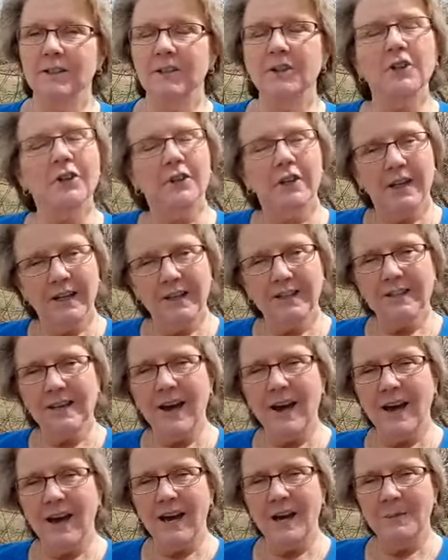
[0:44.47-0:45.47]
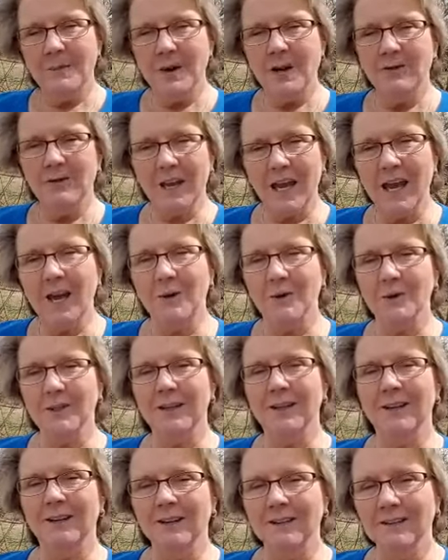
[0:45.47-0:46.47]
during a time of
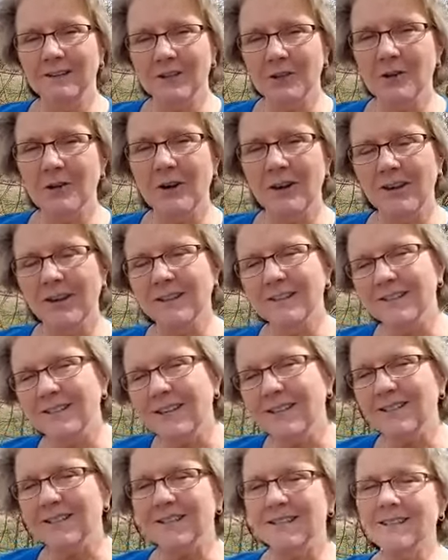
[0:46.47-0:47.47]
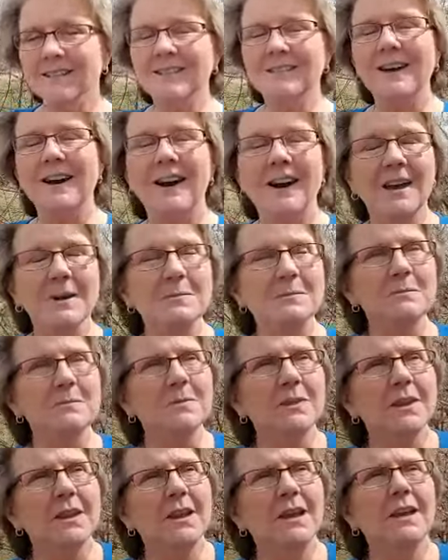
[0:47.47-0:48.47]
counting, during a census time.
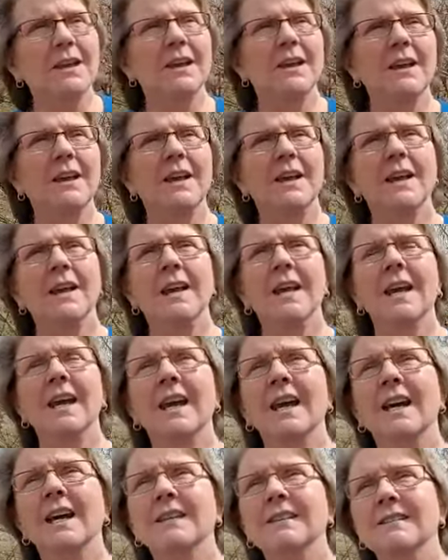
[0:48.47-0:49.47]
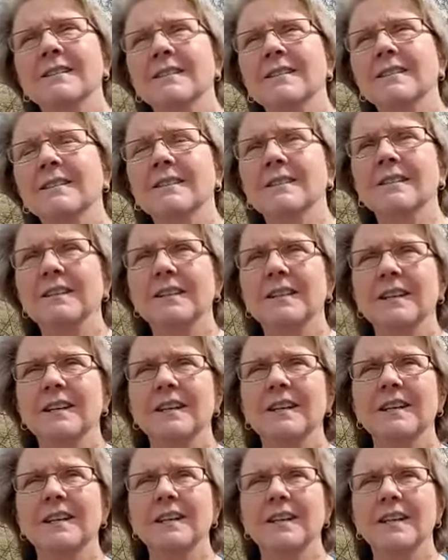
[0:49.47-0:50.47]
And
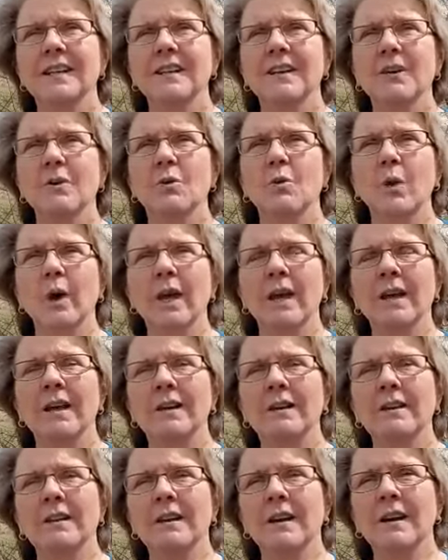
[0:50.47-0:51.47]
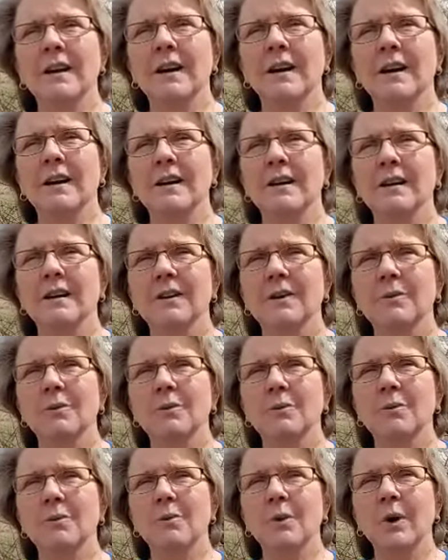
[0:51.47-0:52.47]
when uh,
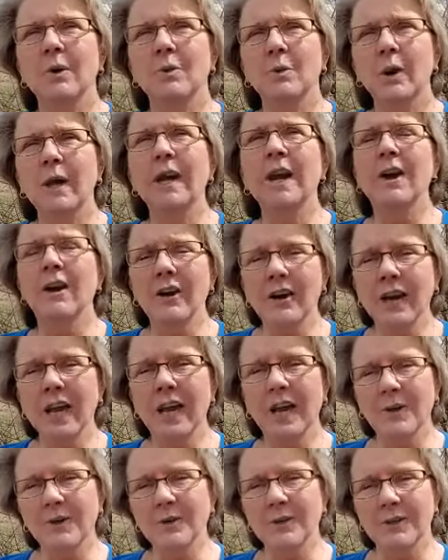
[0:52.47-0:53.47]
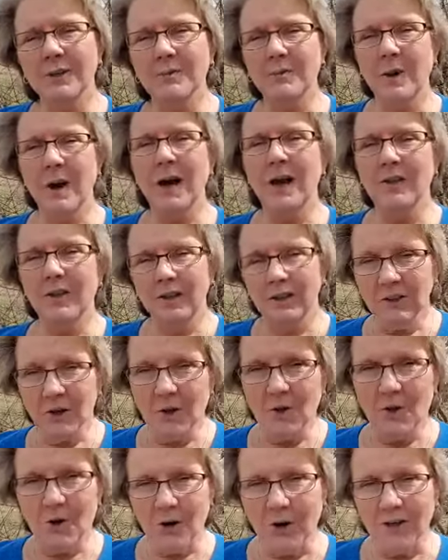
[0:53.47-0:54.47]
when we are counted by the
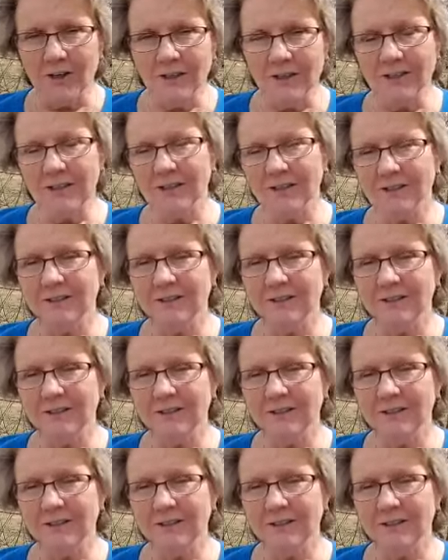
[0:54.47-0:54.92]
Lord,